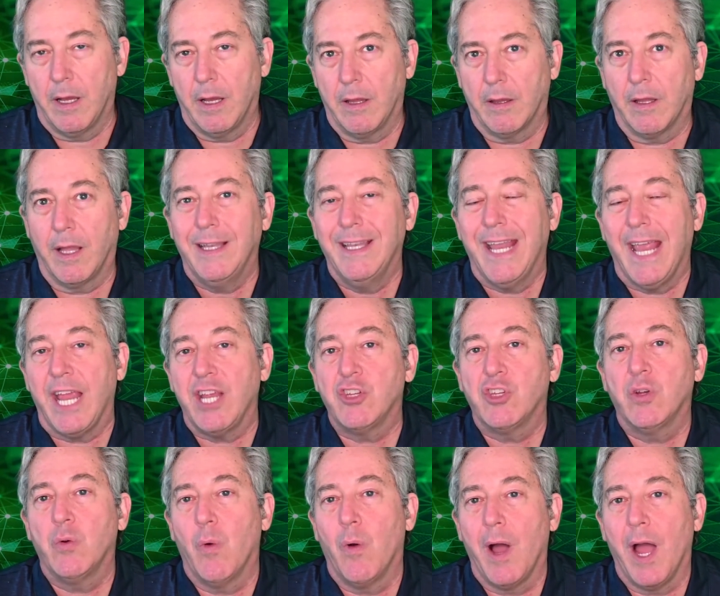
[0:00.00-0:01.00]

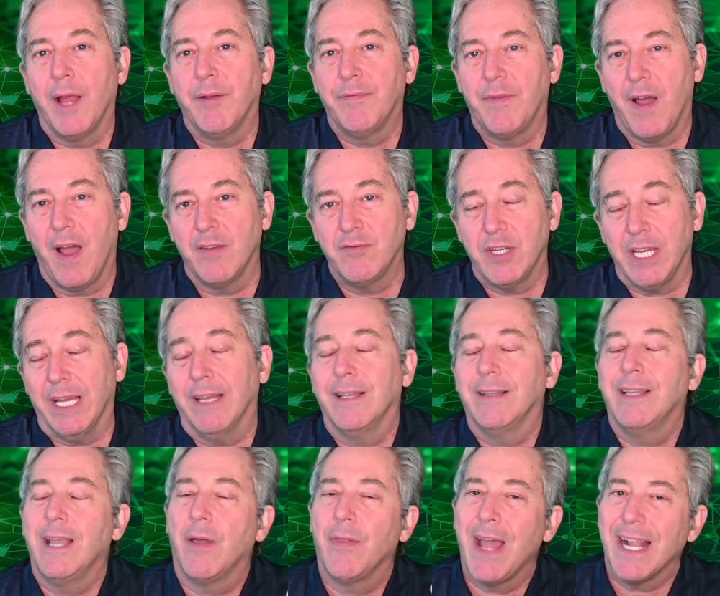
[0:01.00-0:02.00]
nationwide 5G.
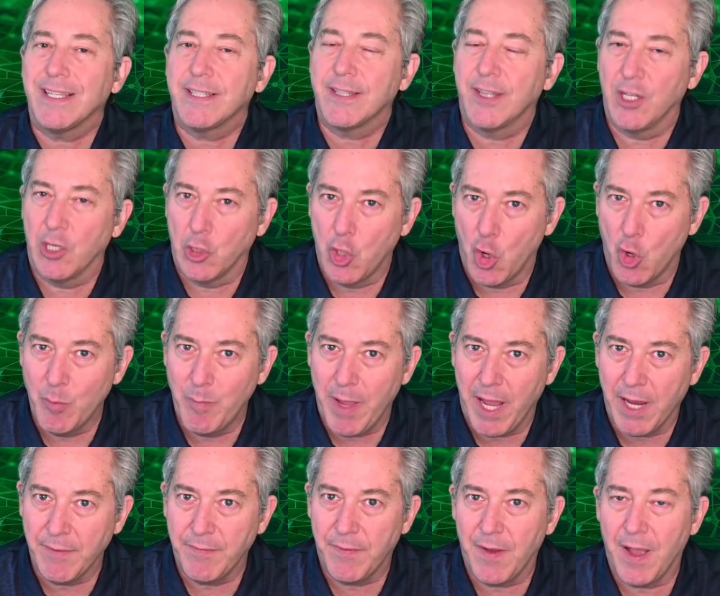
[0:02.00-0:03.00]
Now, that's the
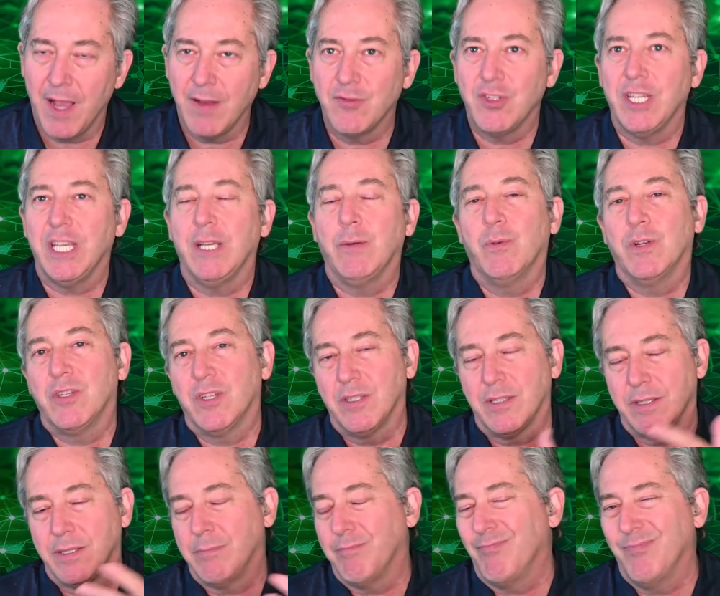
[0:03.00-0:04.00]
low-band 5G, which
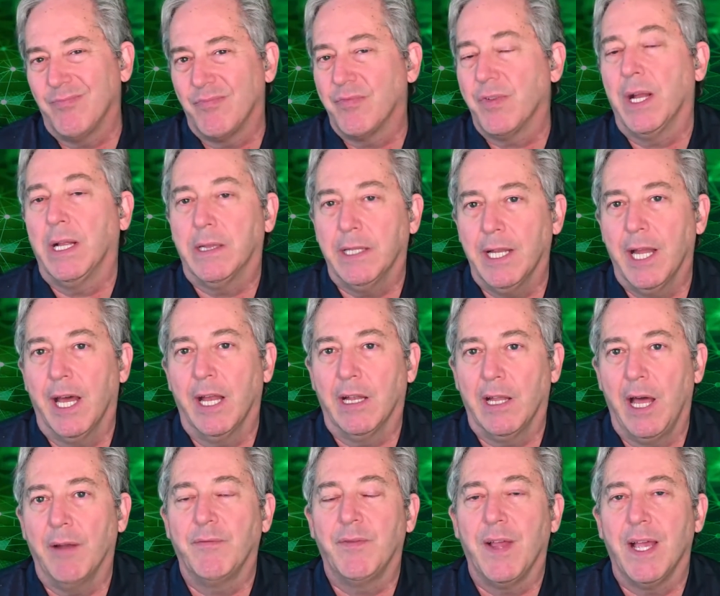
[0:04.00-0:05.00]
is, frankly, not a
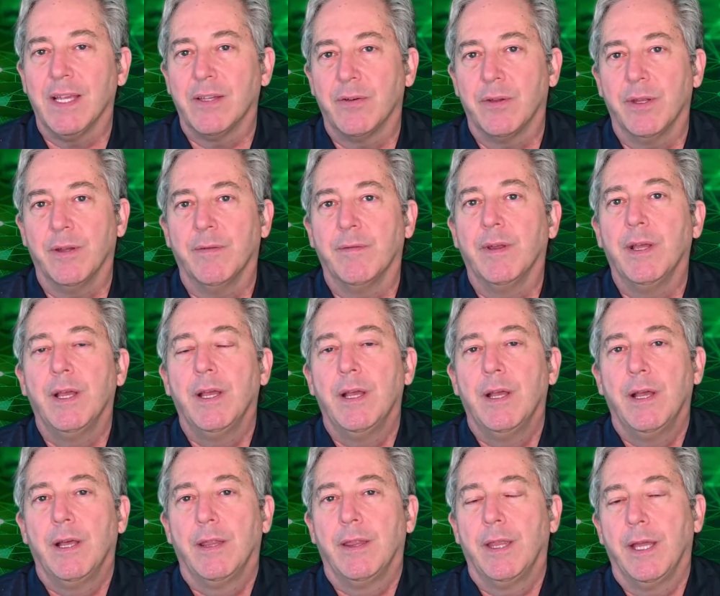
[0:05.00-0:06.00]
lot faster than
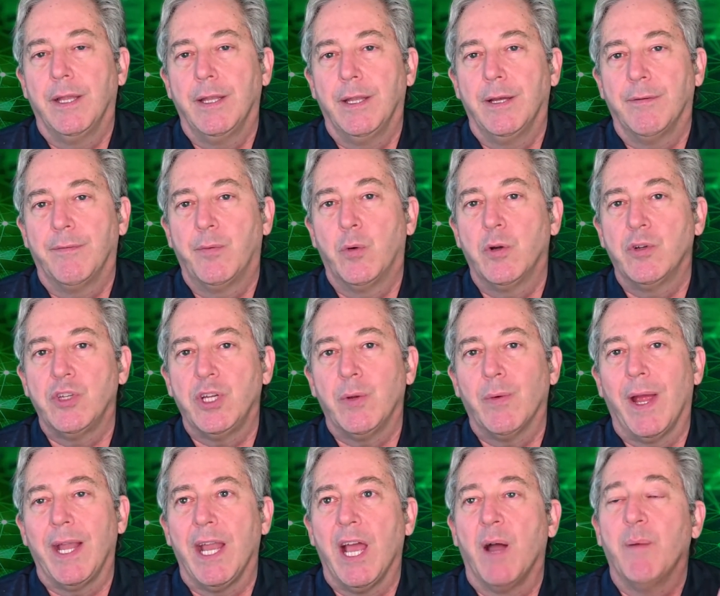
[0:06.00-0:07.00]
4G
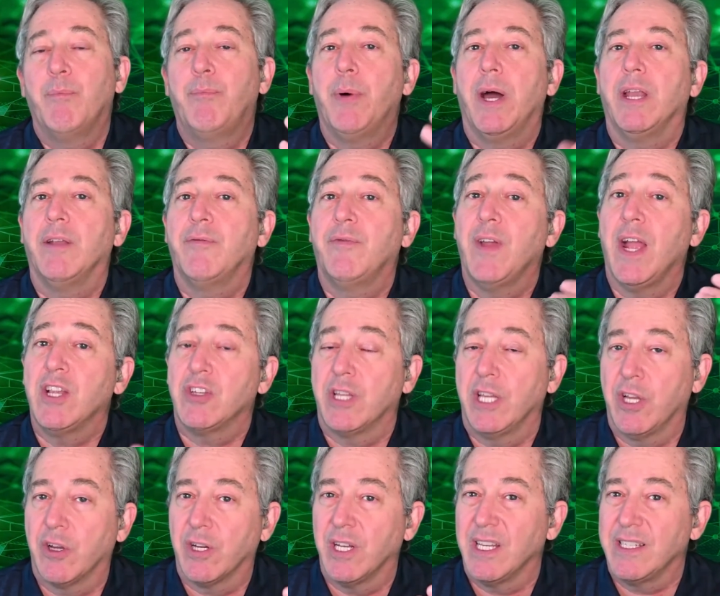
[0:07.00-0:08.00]
right now, but eventually
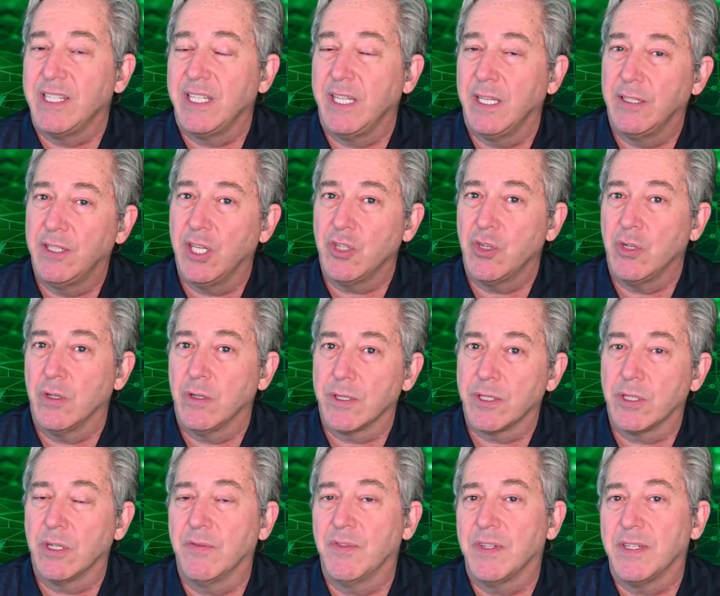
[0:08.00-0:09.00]
you're going to see additional
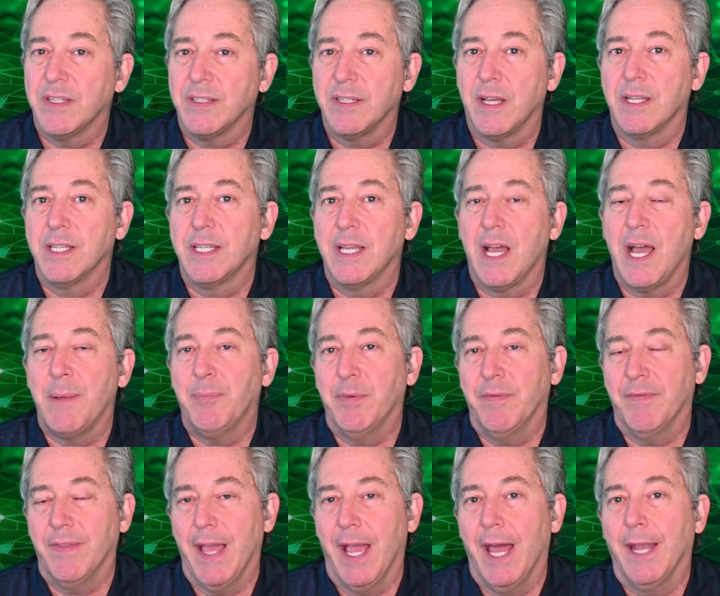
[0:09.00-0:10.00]
services on top
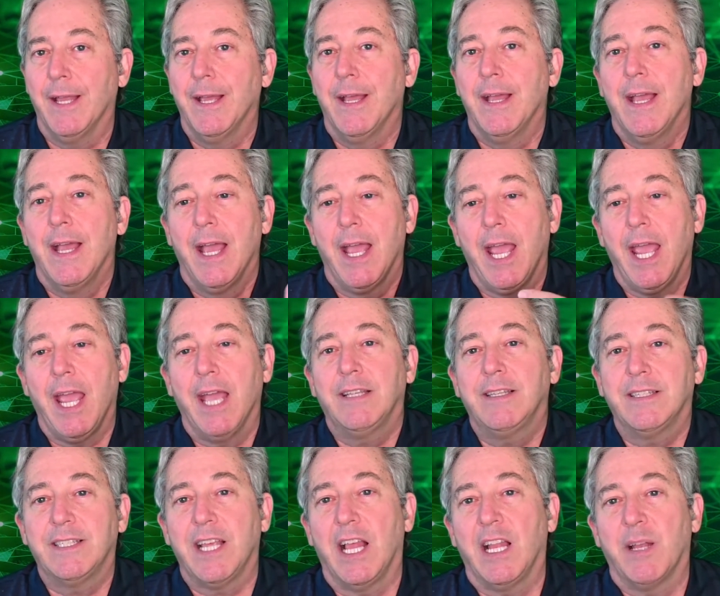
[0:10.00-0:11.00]
of that. And to
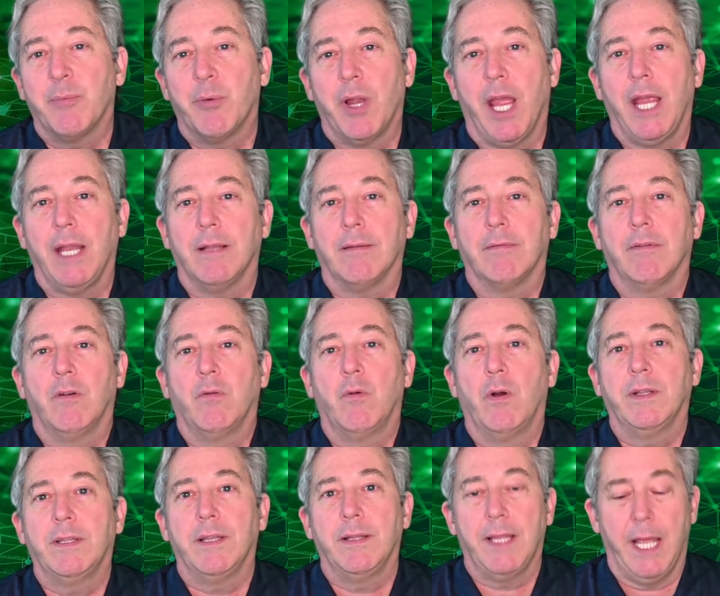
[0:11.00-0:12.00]
celebrate,
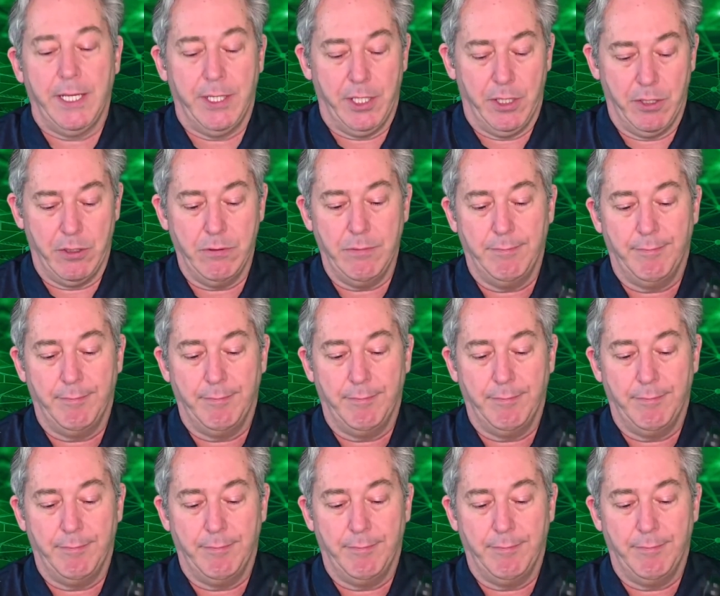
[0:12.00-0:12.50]
what did they do?